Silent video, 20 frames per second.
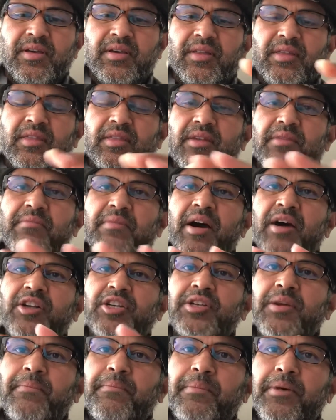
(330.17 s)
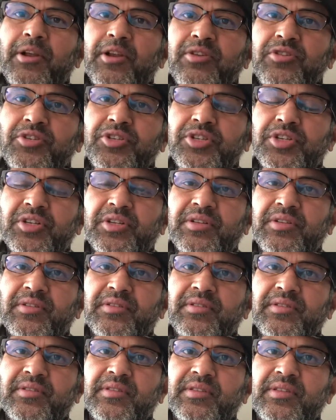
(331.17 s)
the amount of pollution
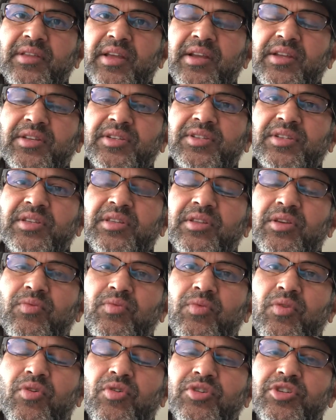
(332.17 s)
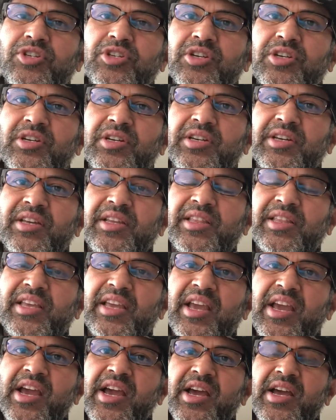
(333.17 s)
that is in the water, in the
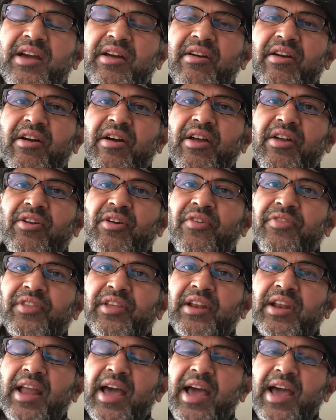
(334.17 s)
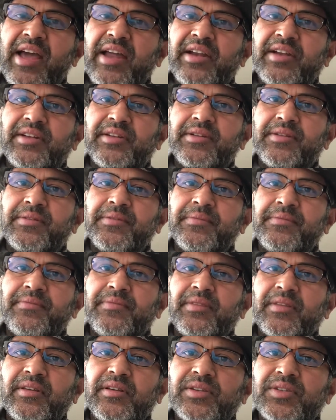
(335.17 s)
air, and on the land
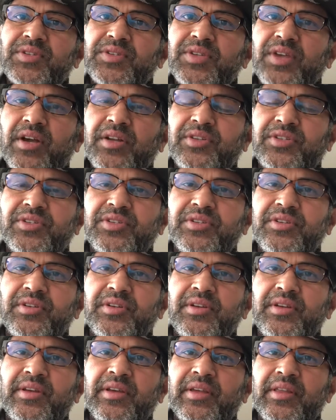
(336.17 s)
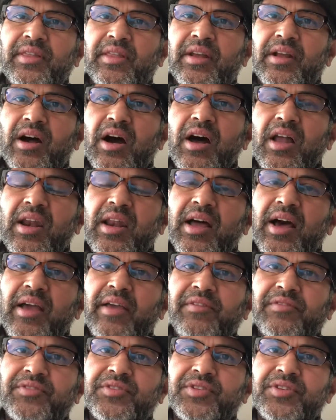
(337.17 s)
is such that our
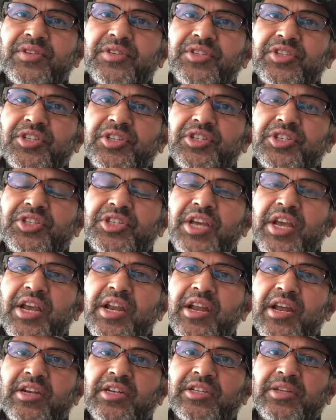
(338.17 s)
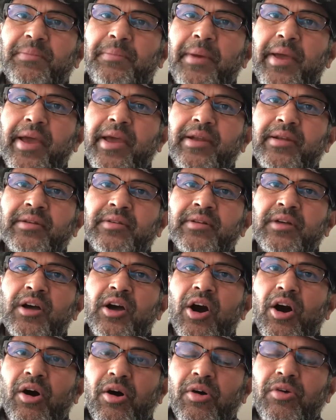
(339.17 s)
lives sustain and depend
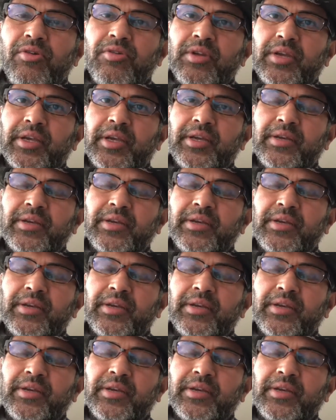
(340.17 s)
wholly